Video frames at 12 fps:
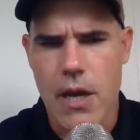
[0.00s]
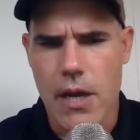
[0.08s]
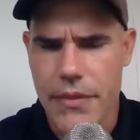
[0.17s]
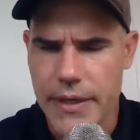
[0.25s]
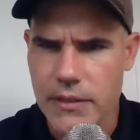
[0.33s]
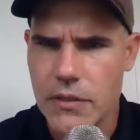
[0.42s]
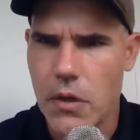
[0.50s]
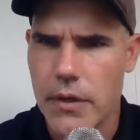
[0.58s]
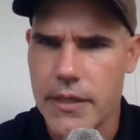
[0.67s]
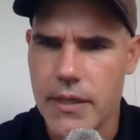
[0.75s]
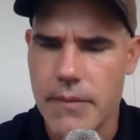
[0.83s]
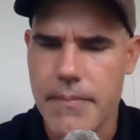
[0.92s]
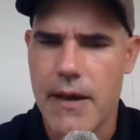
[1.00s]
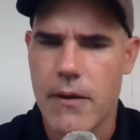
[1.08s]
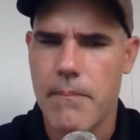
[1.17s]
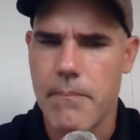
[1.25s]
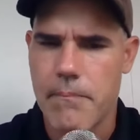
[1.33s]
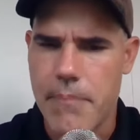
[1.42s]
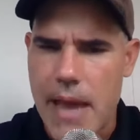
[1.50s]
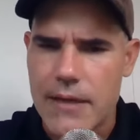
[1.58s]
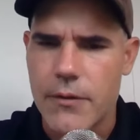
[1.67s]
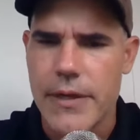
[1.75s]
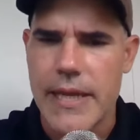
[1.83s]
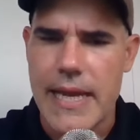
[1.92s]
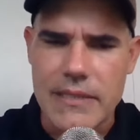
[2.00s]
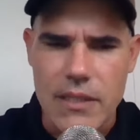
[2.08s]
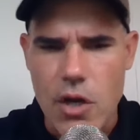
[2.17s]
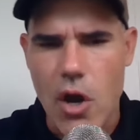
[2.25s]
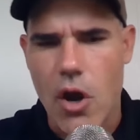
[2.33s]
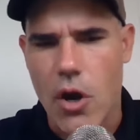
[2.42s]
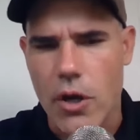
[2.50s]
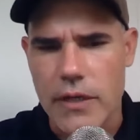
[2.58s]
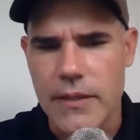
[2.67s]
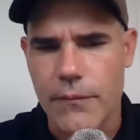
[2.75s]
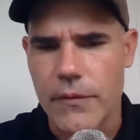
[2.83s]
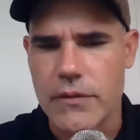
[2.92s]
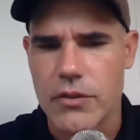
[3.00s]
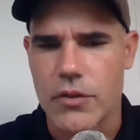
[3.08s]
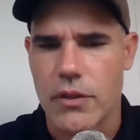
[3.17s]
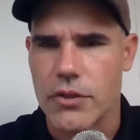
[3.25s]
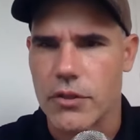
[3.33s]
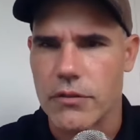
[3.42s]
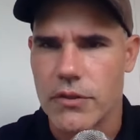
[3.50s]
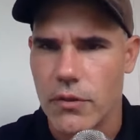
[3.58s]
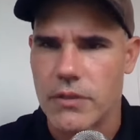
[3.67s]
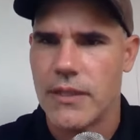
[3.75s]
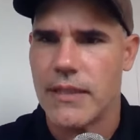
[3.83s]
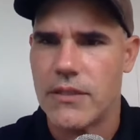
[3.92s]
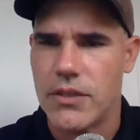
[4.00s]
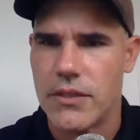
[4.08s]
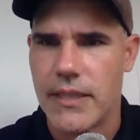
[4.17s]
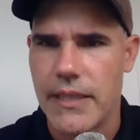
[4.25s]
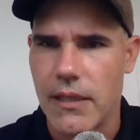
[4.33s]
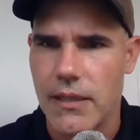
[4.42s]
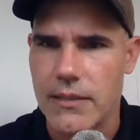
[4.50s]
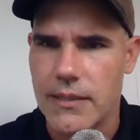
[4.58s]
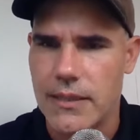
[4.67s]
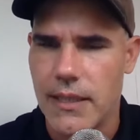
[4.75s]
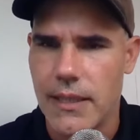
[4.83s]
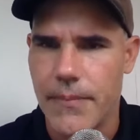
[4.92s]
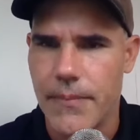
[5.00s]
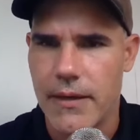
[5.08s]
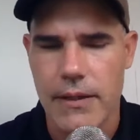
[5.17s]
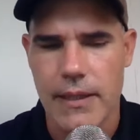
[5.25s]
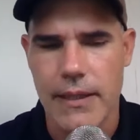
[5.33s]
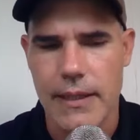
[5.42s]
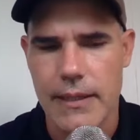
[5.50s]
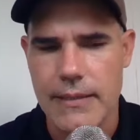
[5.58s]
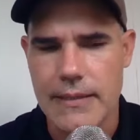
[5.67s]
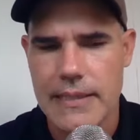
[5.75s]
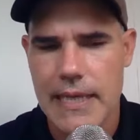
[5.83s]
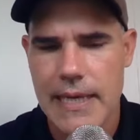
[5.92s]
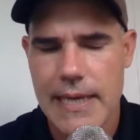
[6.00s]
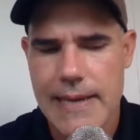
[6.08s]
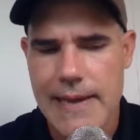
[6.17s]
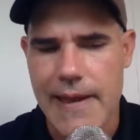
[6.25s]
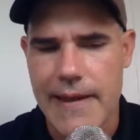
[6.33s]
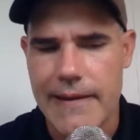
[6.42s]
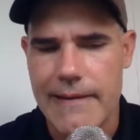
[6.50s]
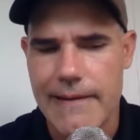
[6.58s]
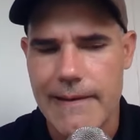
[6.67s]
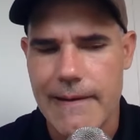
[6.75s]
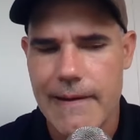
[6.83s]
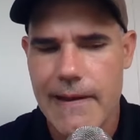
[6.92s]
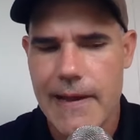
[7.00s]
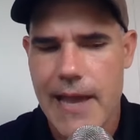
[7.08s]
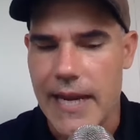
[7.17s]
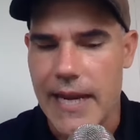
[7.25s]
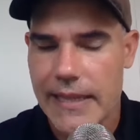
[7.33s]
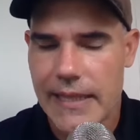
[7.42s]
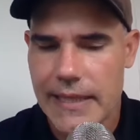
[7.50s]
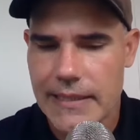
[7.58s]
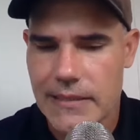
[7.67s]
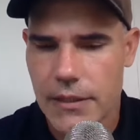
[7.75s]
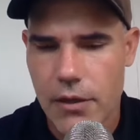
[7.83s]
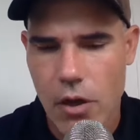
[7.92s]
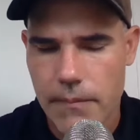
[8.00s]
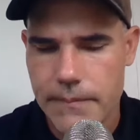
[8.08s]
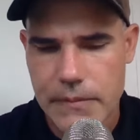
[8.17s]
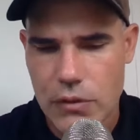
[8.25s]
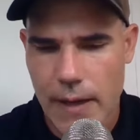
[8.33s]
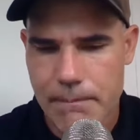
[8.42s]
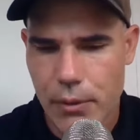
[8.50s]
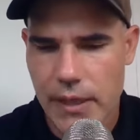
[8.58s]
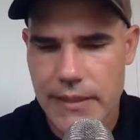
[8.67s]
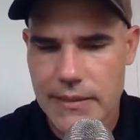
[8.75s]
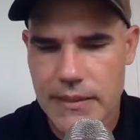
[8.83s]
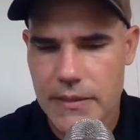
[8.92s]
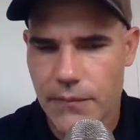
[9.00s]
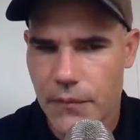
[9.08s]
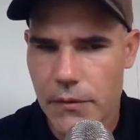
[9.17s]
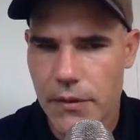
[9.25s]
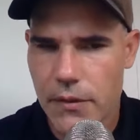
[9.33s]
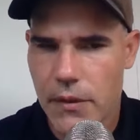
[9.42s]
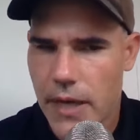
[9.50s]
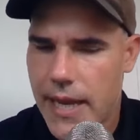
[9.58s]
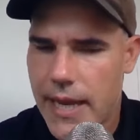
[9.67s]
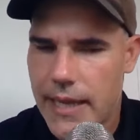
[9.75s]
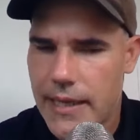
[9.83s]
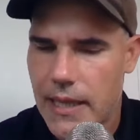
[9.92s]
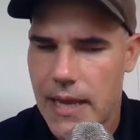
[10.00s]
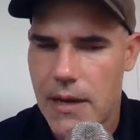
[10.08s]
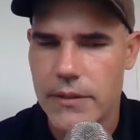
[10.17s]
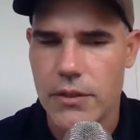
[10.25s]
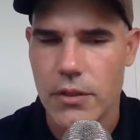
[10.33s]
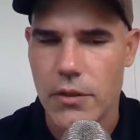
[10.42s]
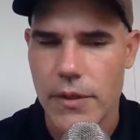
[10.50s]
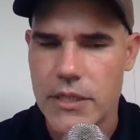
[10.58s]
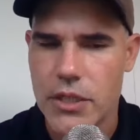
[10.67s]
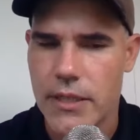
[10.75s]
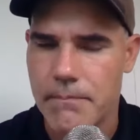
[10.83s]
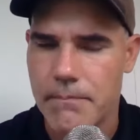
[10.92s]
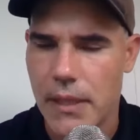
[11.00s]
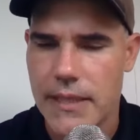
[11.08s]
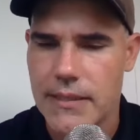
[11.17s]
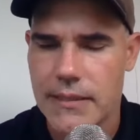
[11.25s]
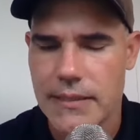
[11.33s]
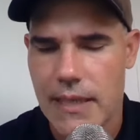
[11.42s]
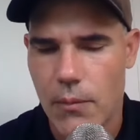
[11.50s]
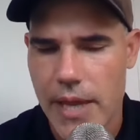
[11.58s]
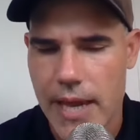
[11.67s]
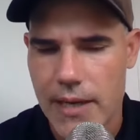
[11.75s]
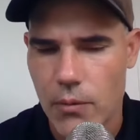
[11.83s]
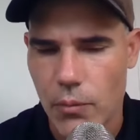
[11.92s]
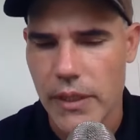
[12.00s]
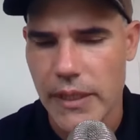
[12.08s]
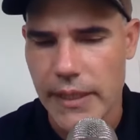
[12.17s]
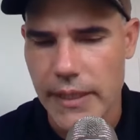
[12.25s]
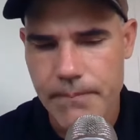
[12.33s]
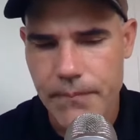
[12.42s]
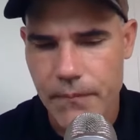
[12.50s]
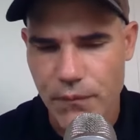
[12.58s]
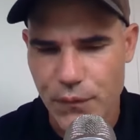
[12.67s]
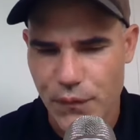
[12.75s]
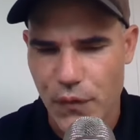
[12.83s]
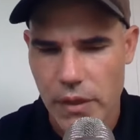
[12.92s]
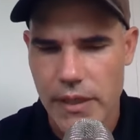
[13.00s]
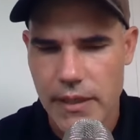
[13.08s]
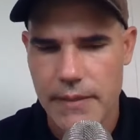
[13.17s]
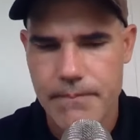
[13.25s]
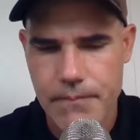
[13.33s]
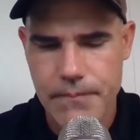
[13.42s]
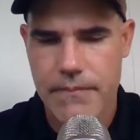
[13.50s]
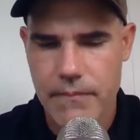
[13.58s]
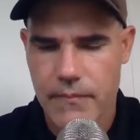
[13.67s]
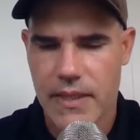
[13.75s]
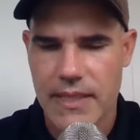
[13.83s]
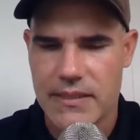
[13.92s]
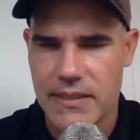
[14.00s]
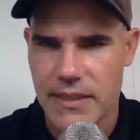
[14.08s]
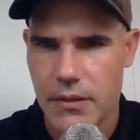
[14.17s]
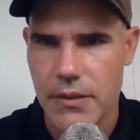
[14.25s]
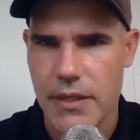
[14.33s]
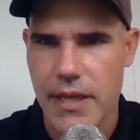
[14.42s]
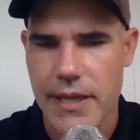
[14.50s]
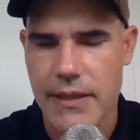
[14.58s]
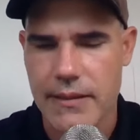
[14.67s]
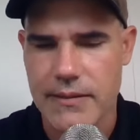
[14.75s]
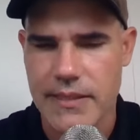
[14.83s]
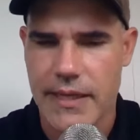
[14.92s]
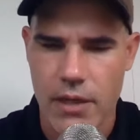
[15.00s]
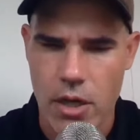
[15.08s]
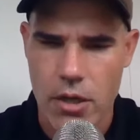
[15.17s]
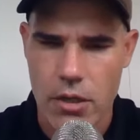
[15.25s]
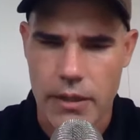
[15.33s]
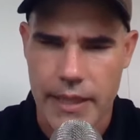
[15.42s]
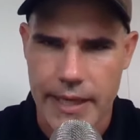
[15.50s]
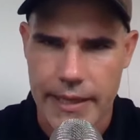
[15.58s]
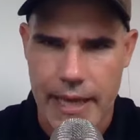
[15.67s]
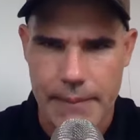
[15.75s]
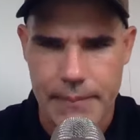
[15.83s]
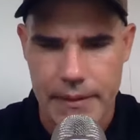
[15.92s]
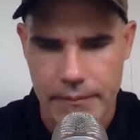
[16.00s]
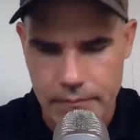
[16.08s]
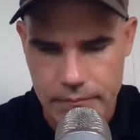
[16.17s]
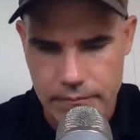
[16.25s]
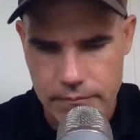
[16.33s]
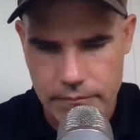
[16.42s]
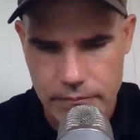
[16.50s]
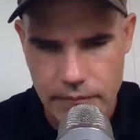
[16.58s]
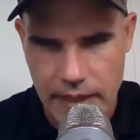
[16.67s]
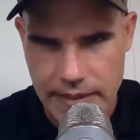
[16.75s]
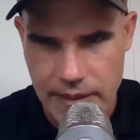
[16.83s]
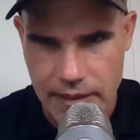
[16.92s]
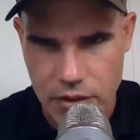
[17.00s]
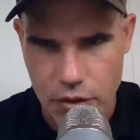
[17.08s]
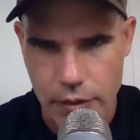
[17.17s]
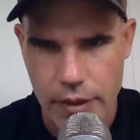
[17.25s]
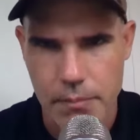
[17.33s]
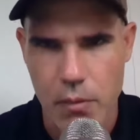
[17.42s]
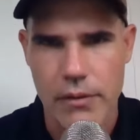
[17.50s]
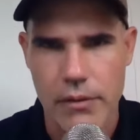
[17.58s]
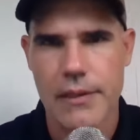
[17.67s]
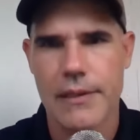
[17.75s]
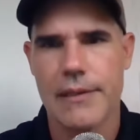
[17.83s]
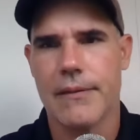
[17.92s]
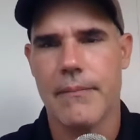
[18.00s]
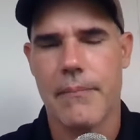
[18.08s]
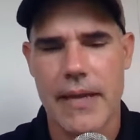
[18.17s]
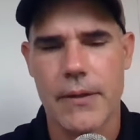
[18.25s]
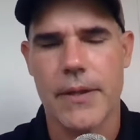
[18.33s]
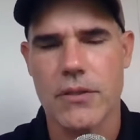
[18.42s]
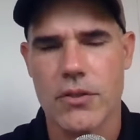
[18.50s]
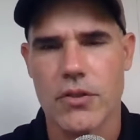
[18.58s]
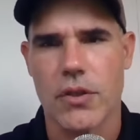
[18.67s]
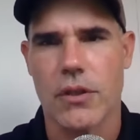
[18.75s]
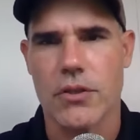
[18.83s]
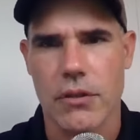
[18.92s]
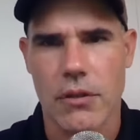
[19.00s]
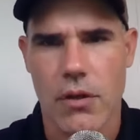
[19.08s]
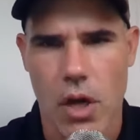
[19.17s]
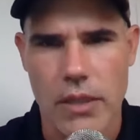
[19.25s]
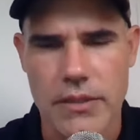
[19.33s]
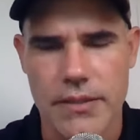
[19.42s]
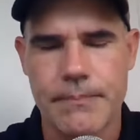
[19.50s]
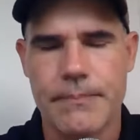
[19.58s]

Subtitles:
they're talking about battery as the car in different structures. So it's not just Elon's team that are thinking this. And I think it's going to drop prices further and allow integration in places that we hadn't really fully considered yet, saying, oh, it can't happen. That's not true anymore. Battery as a structure. Awesome.